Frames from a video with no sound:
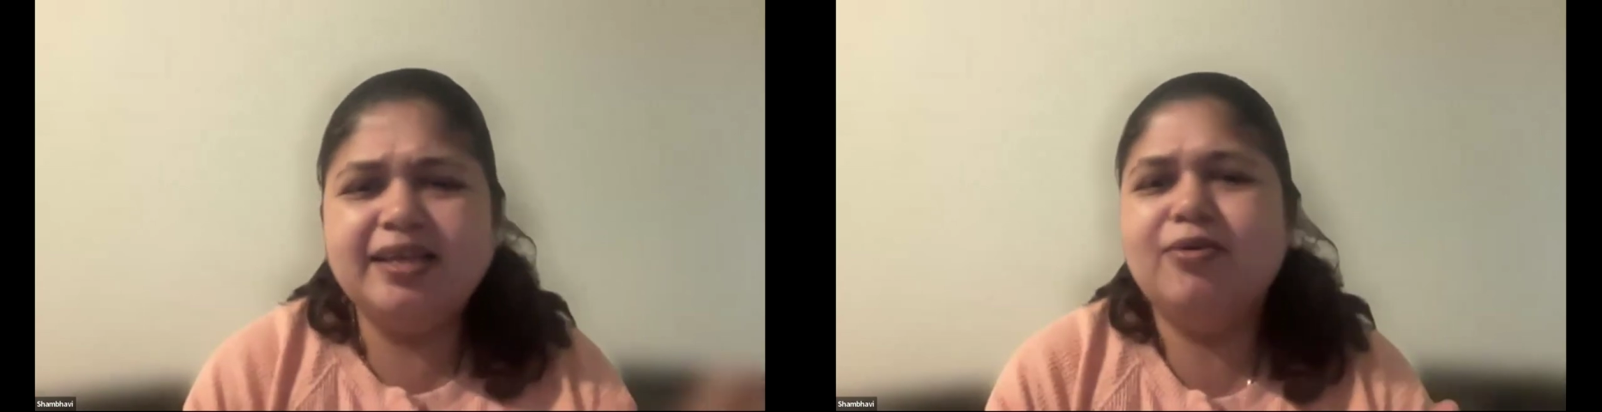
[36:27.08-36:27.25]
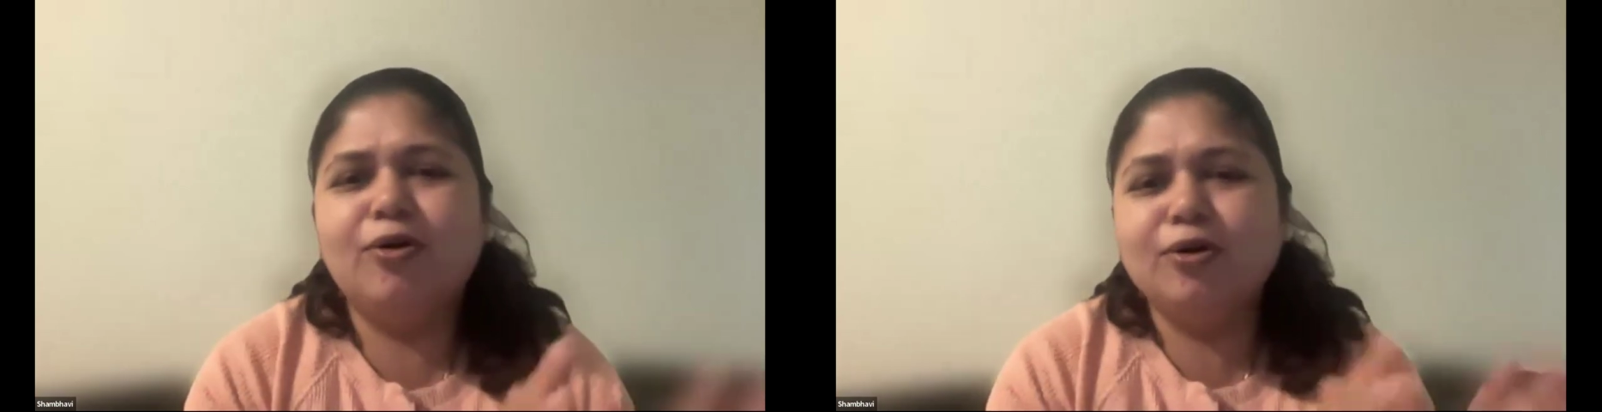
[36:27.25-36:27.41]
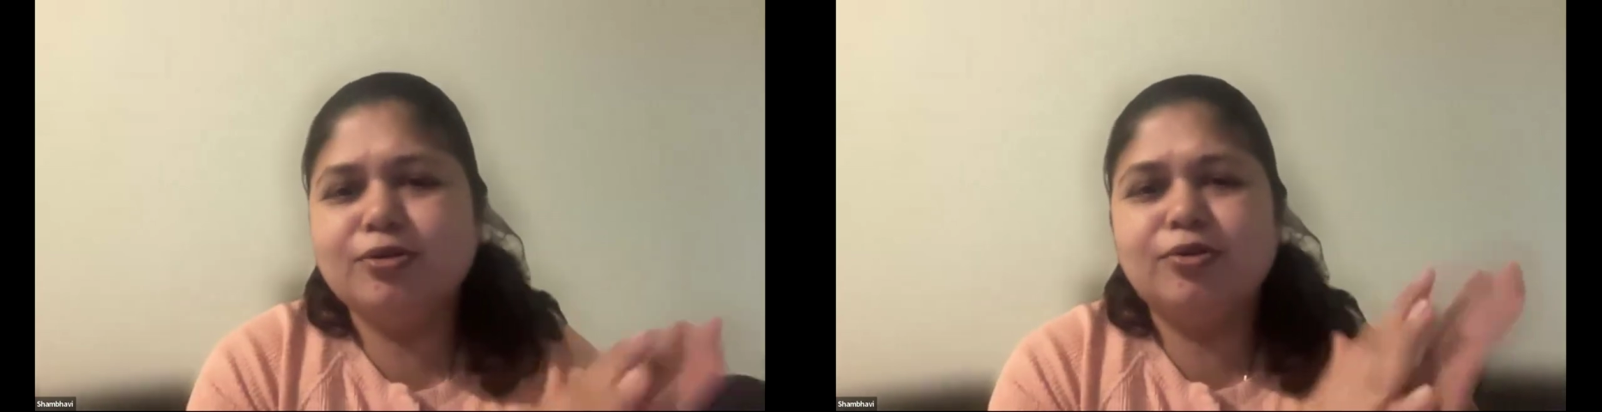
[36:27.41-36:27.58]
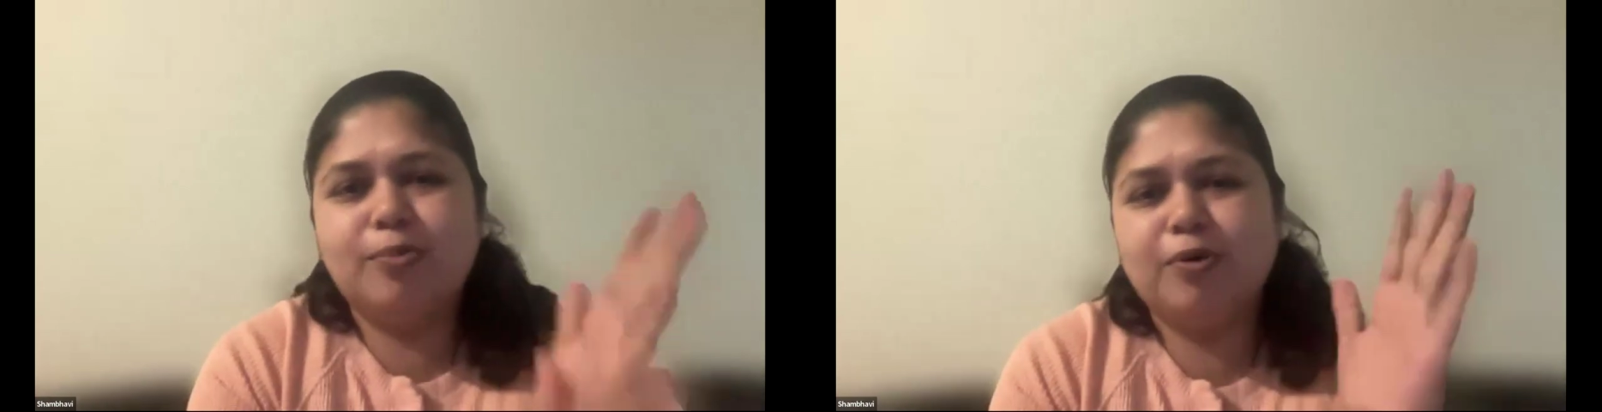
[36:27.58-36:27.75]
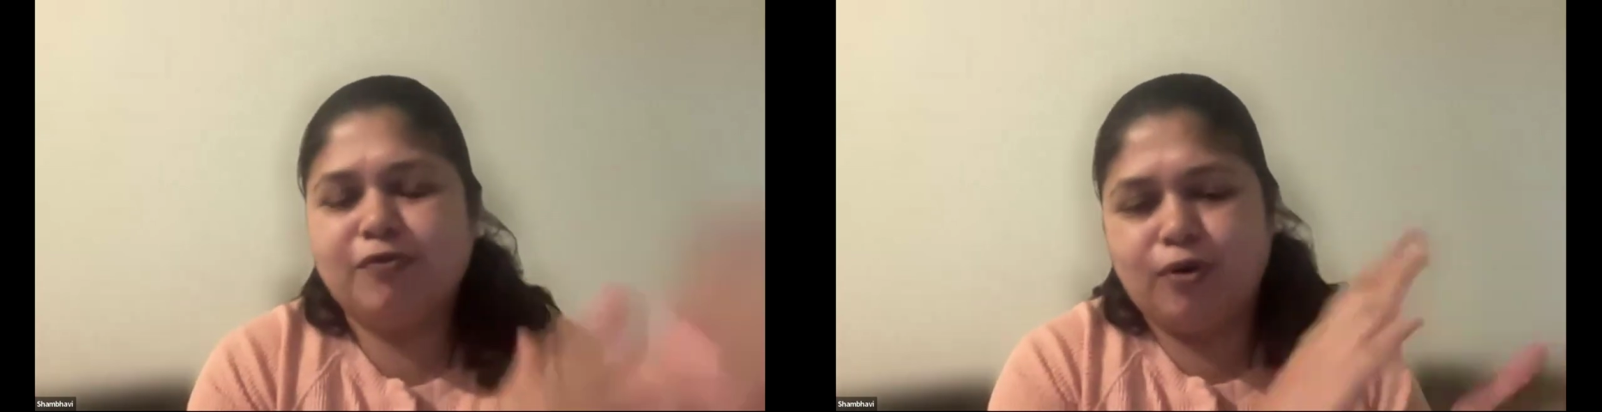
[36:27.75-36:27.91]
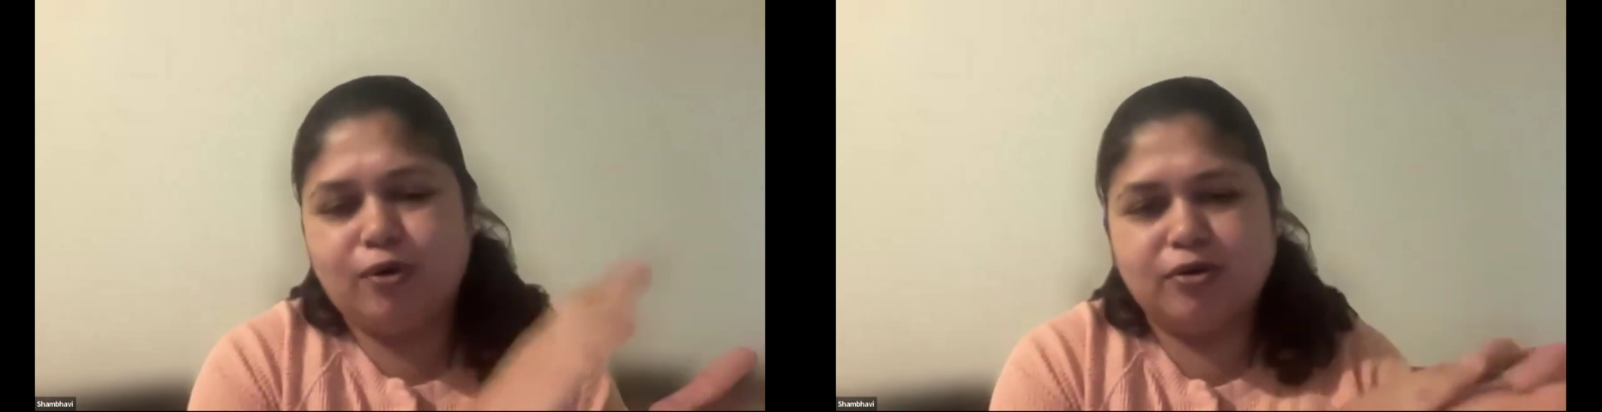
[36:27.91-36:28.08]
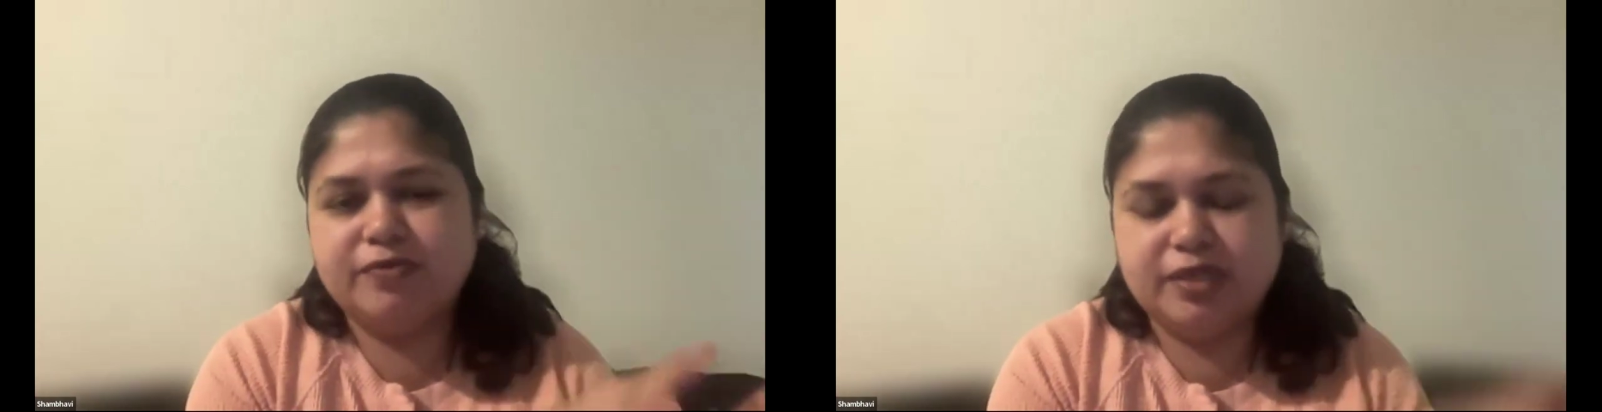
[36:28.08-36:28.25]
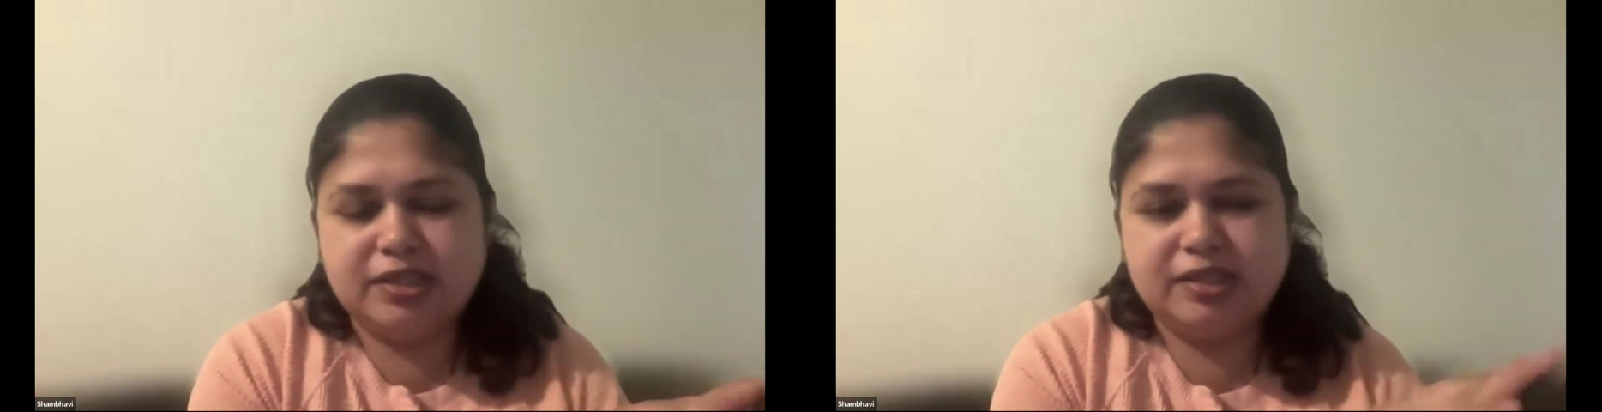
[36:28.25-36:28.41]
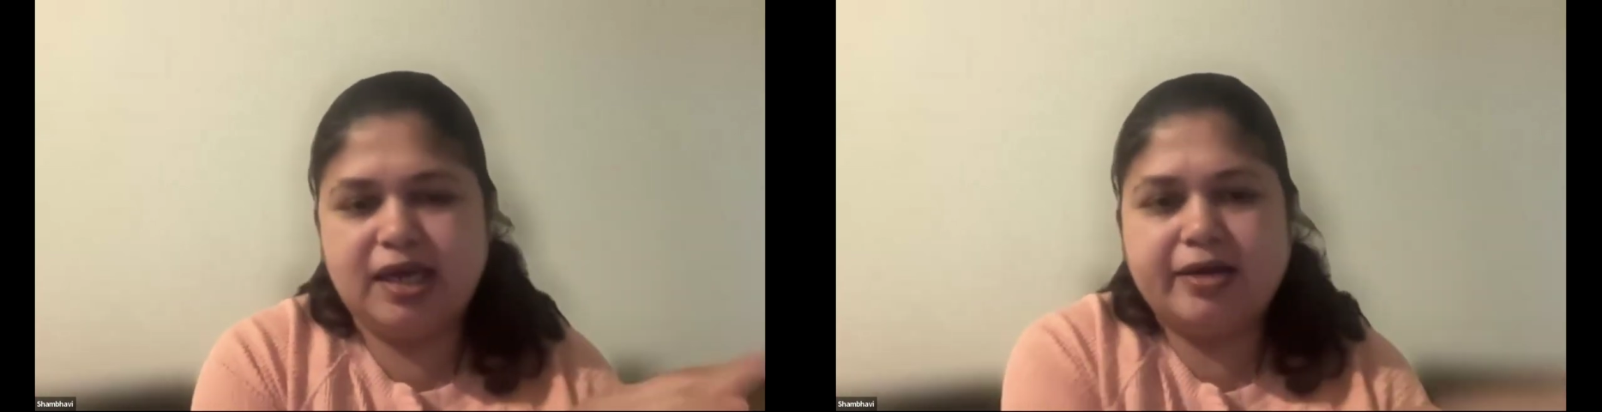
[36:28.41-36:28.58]
and then on top of all
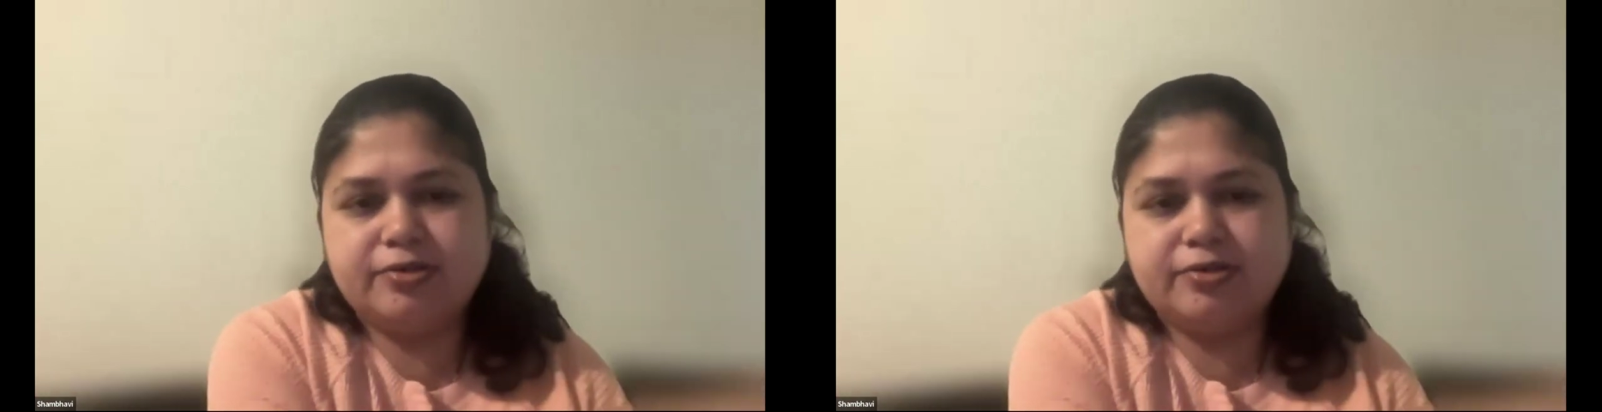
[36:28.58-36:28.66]
of this